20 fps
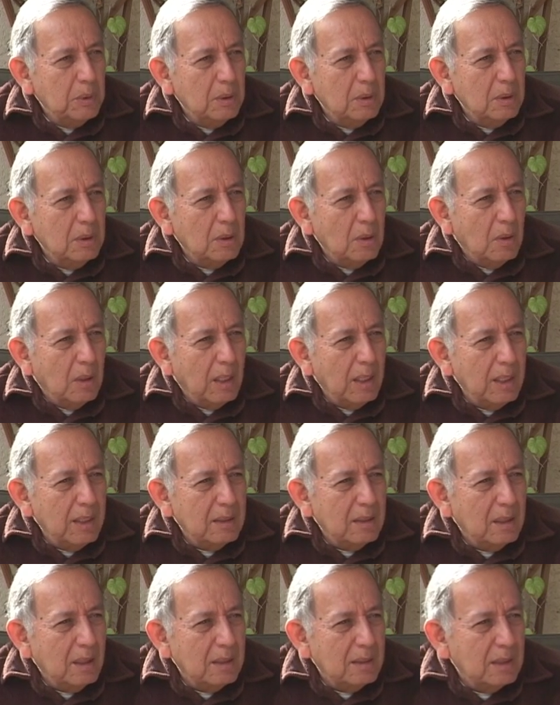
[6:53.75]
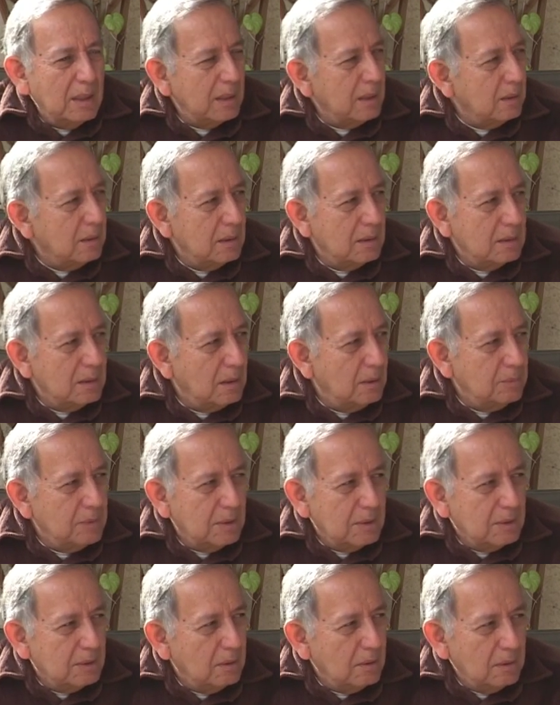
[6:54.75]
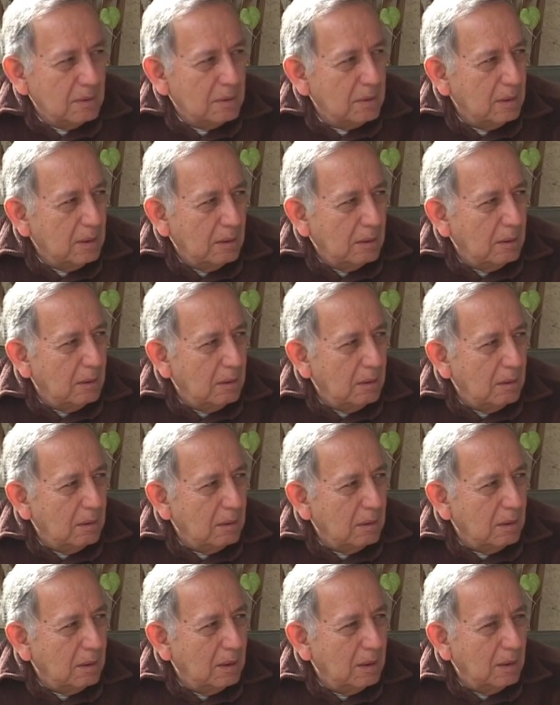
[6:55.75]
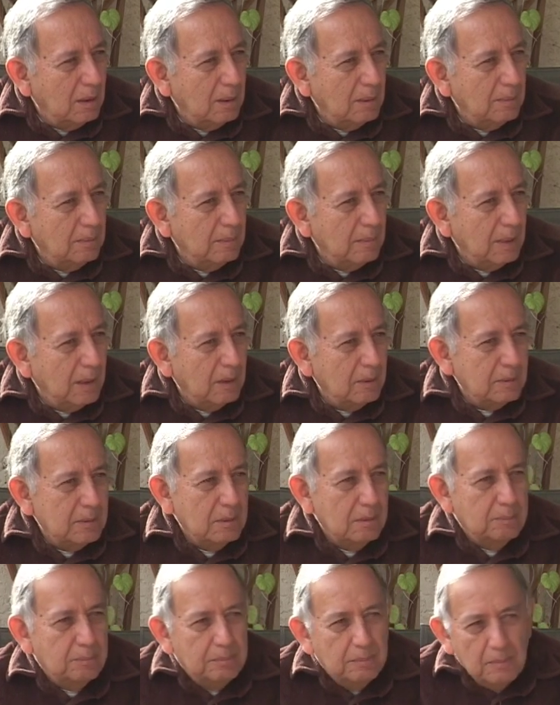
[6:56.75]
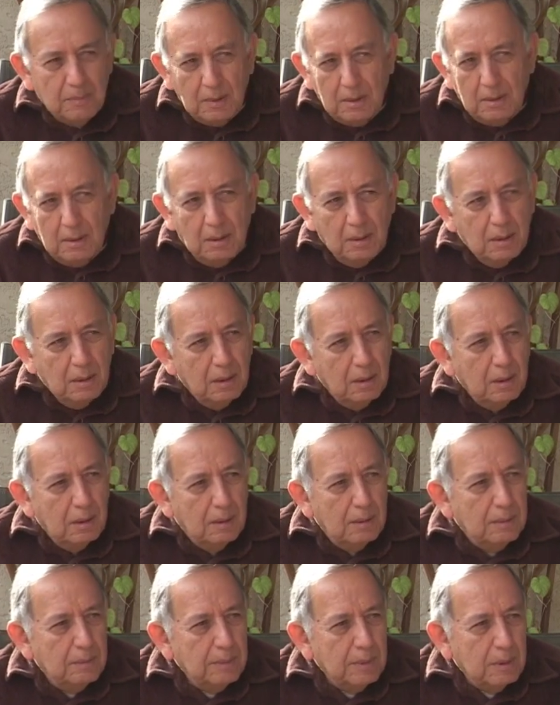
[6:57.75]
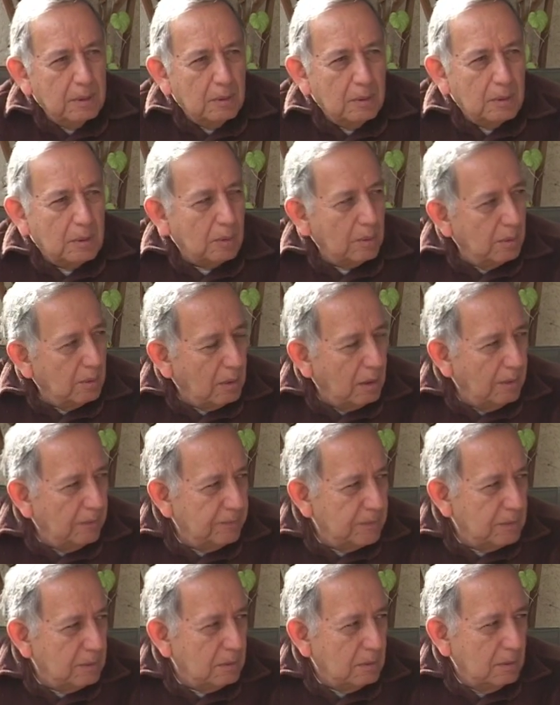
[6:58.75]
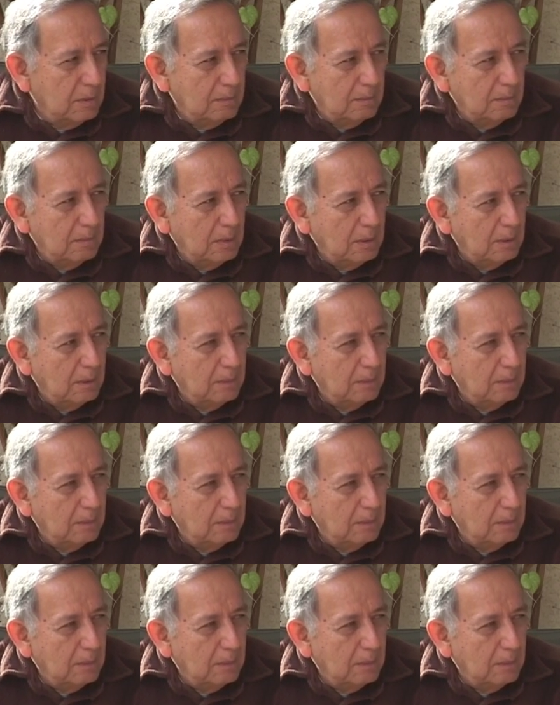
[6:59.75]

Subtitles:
no, I had not taken this subject seriously at all. I was a career officer, and